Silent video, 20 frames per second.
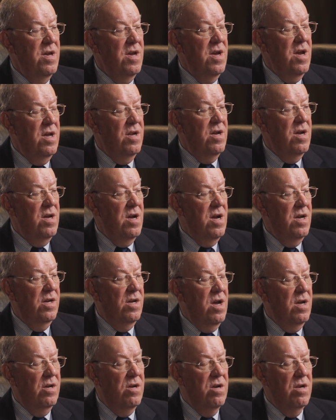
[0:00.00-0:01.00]
And I,
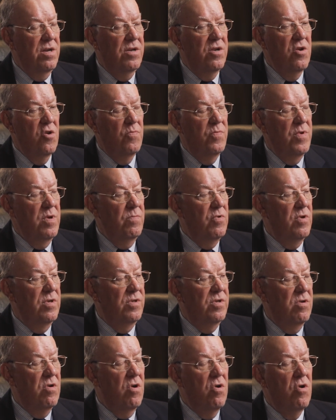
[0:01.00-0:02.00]
I, I kind of tell people, I
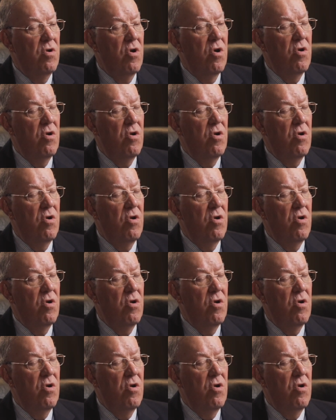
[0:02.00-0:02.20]
said, all,